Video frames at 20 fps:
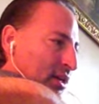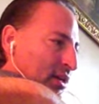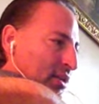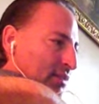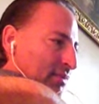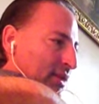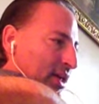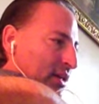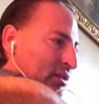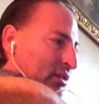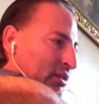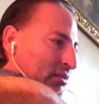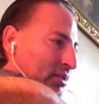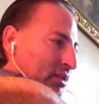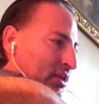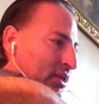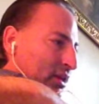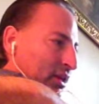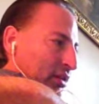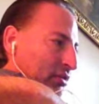The mountain where
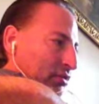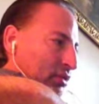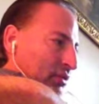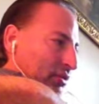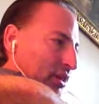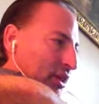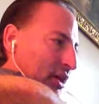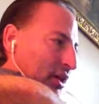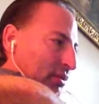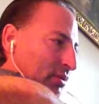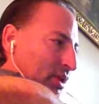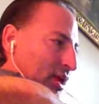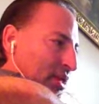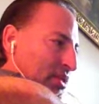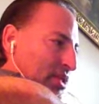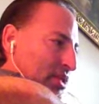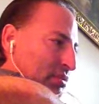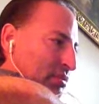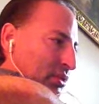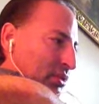the altar of God
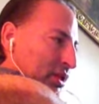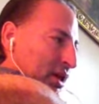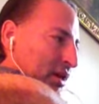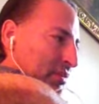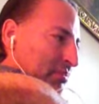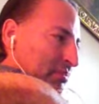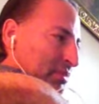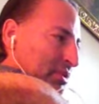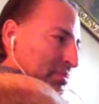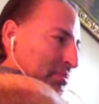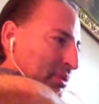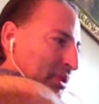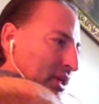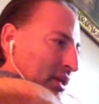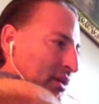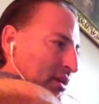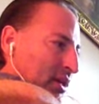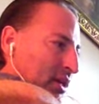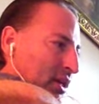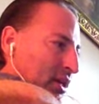rises will not
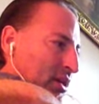split!